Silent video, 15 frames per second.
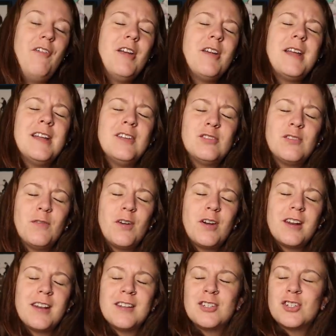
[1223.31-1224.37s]
very
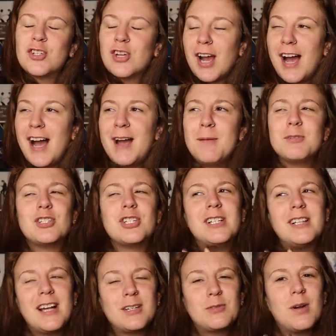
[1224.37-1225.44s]
introverted and shy, but
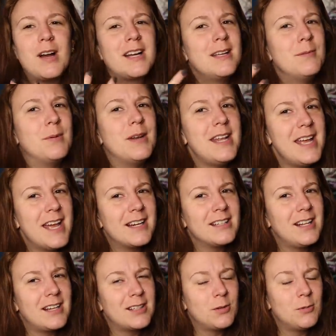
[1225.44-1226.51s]
she liked Rocky, but he had
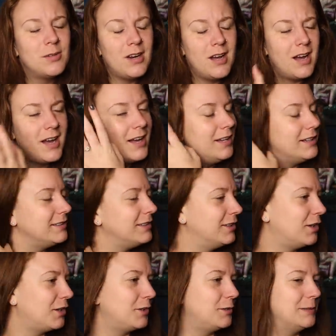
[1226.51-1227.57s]
a lot going on,
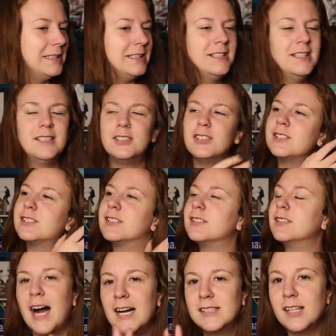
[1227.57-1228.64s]
you know, and then
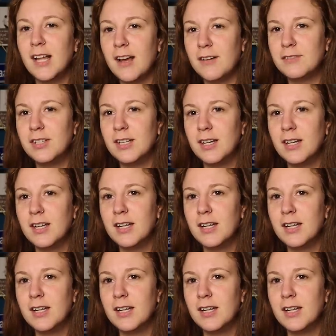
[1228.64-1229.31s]
just, I loved